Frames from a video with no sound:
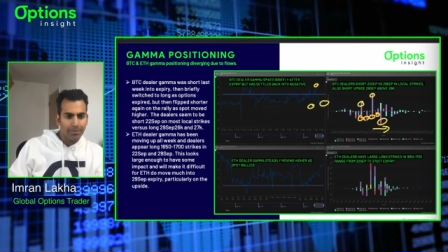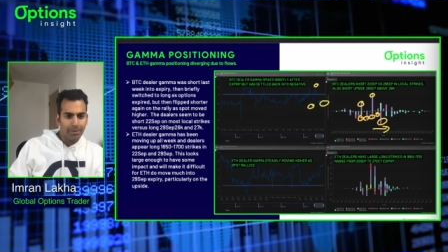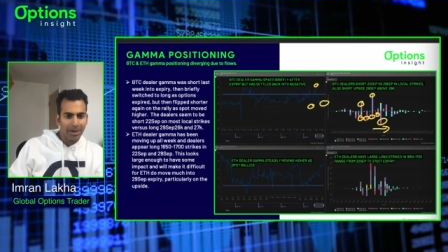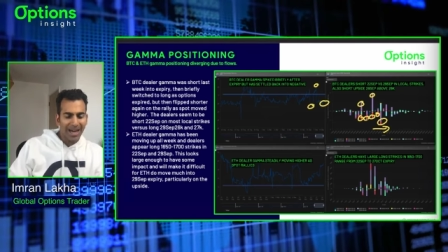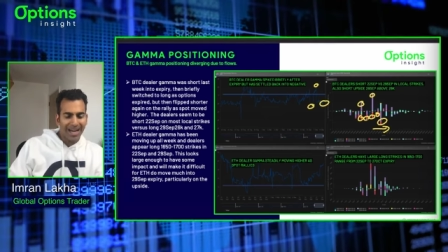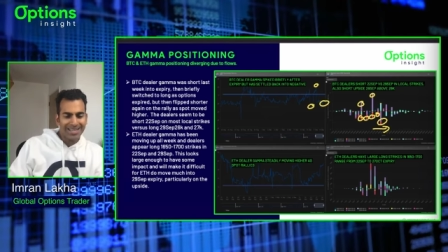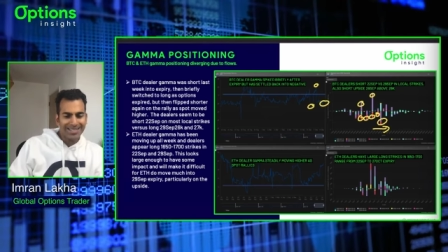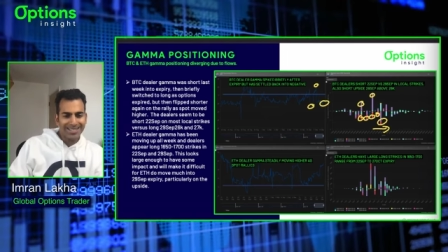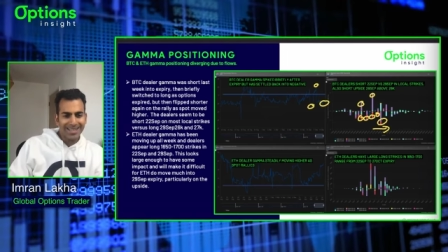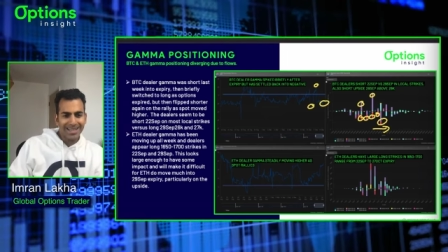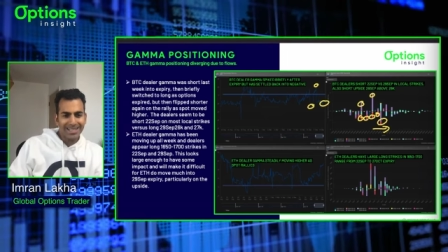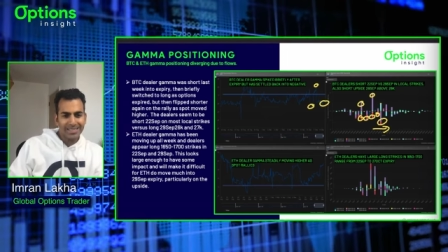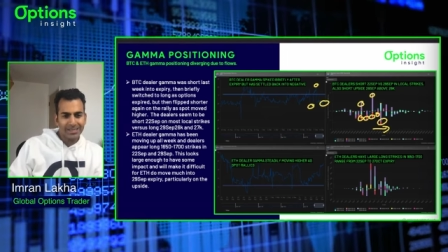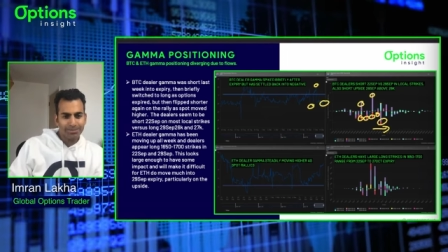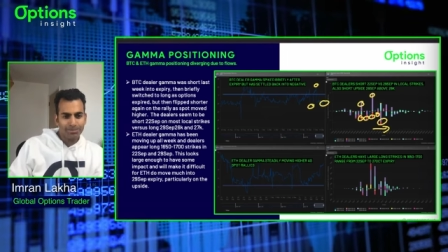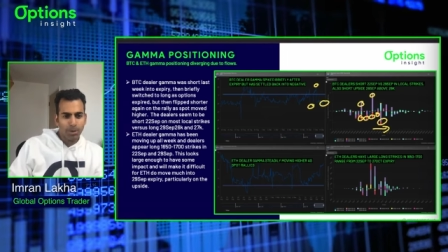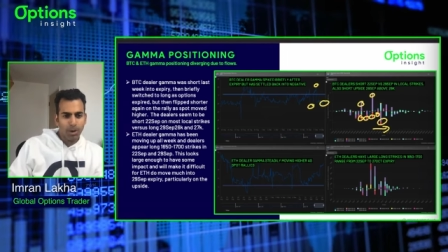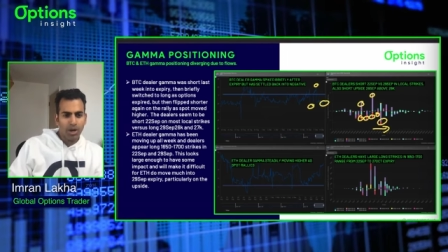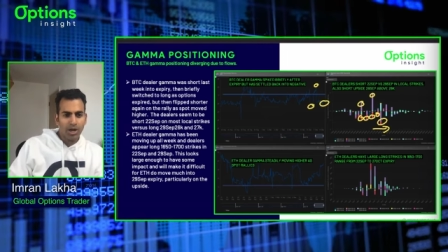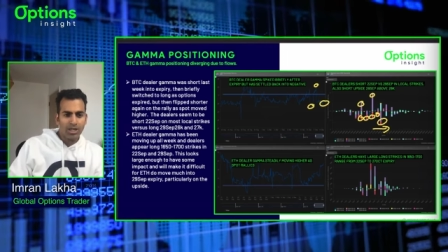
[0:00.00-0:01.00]
but as that
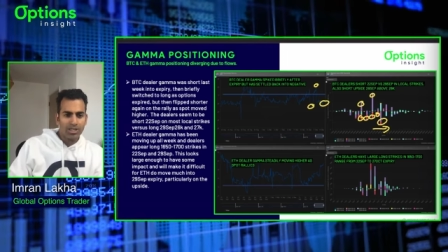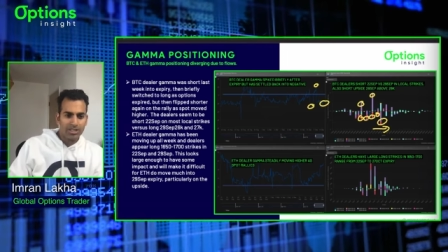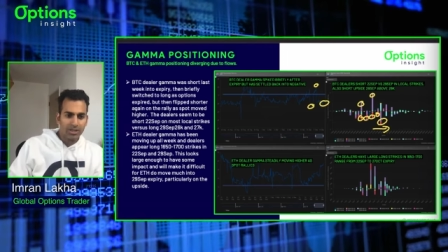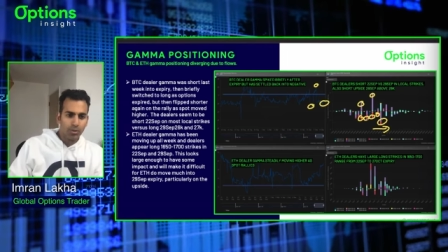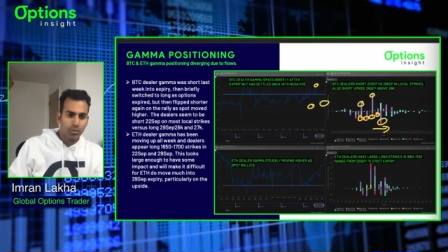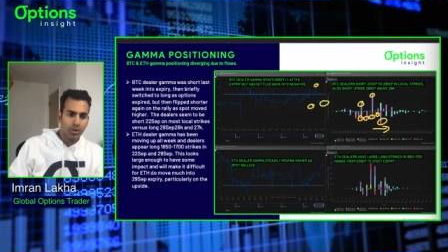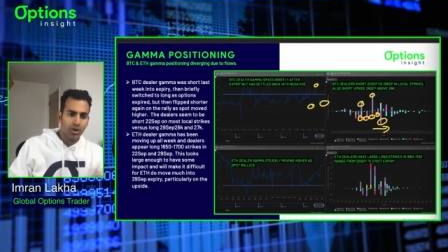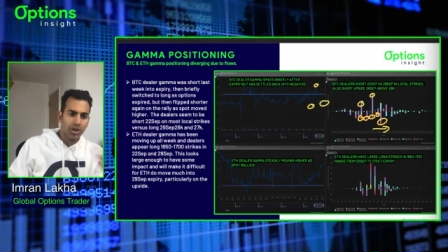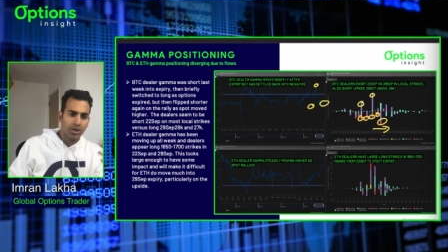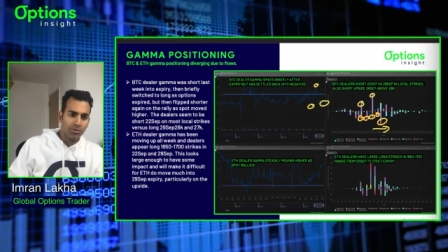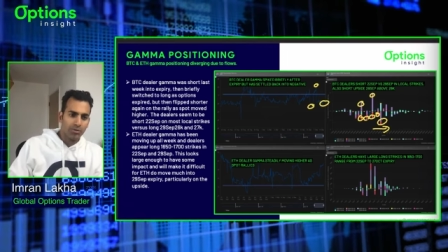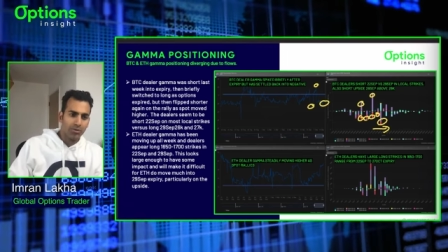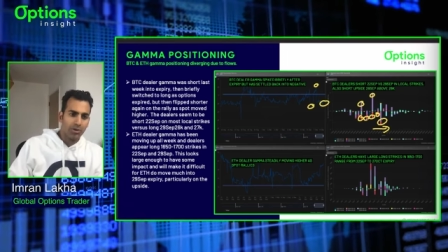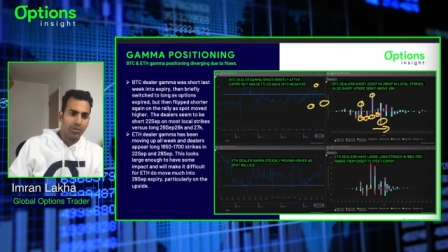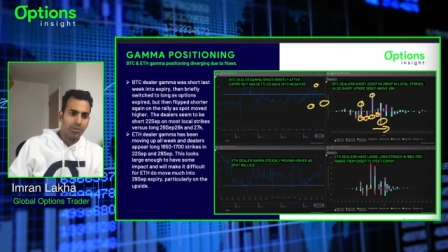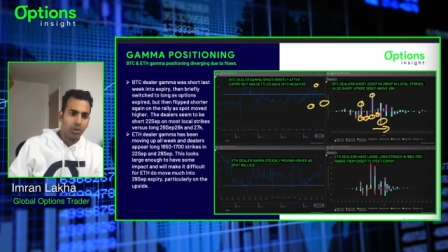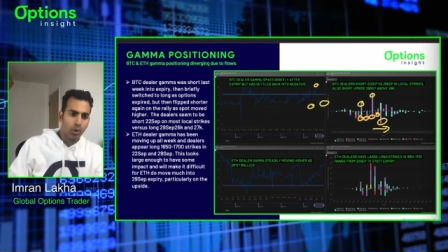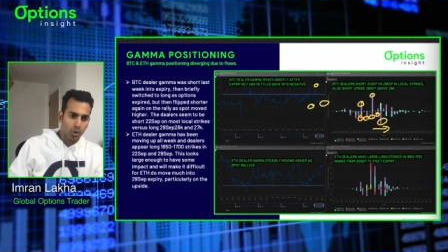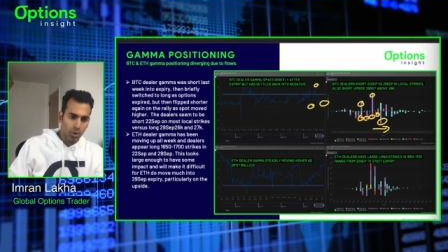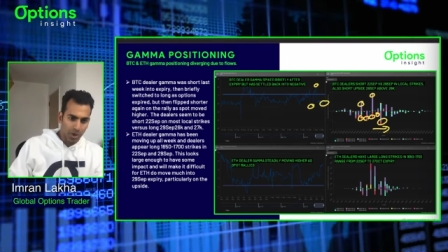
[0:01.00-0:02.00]
expires, then we're going to
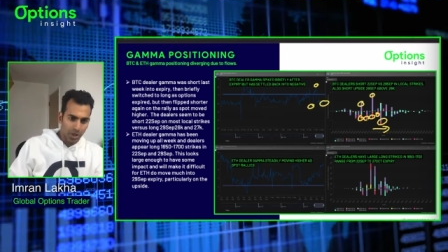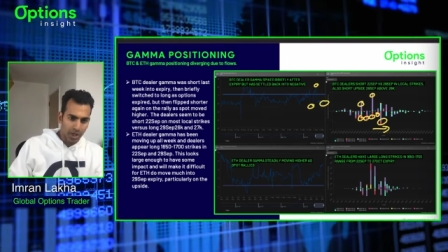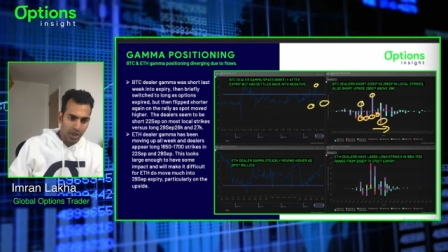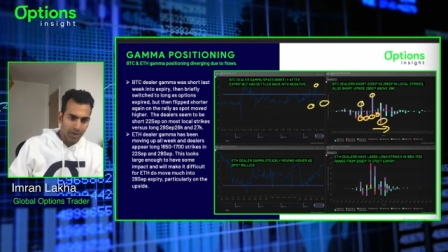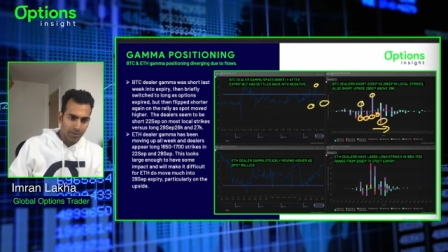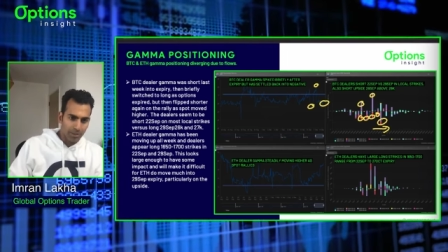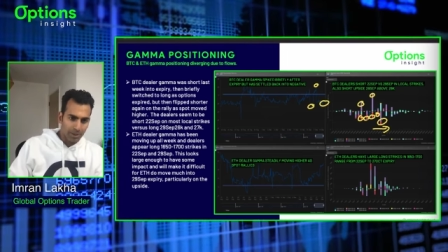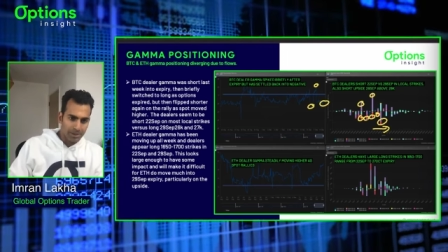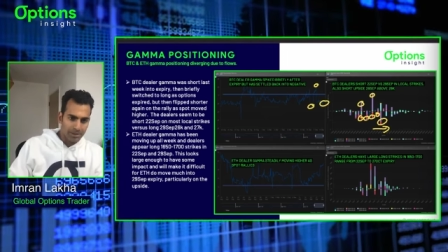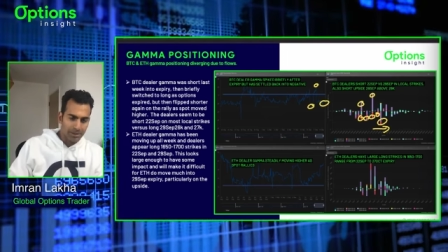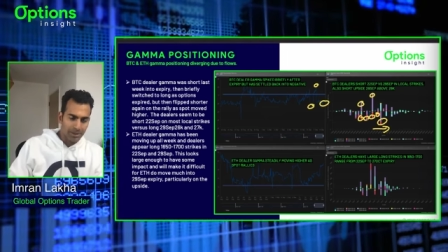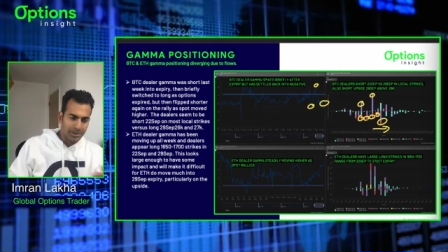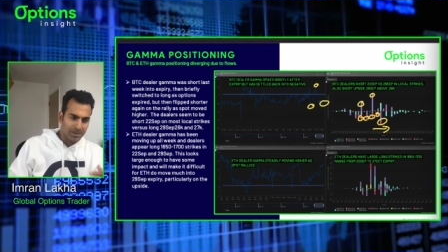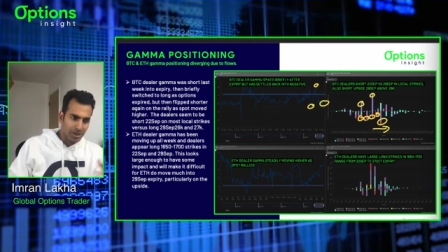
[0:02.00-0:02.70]
flip long again, basically.